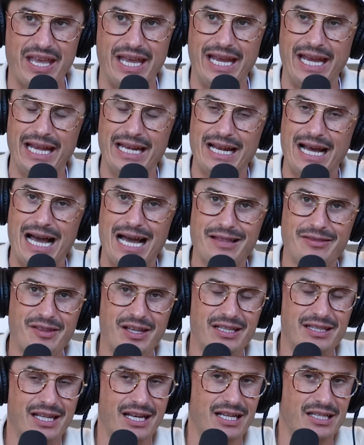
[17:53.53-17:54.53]
And I
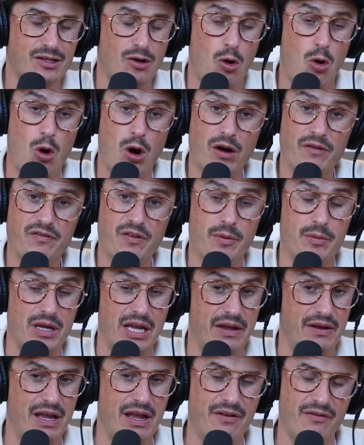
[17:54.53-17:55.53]
think that it's hard for
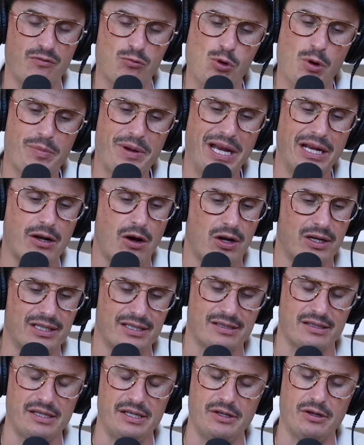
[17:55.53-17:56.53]
if we're being
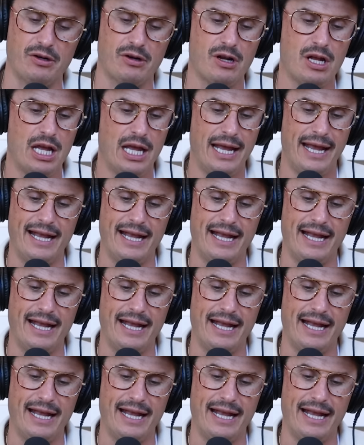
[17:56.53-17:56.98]
honest, leader.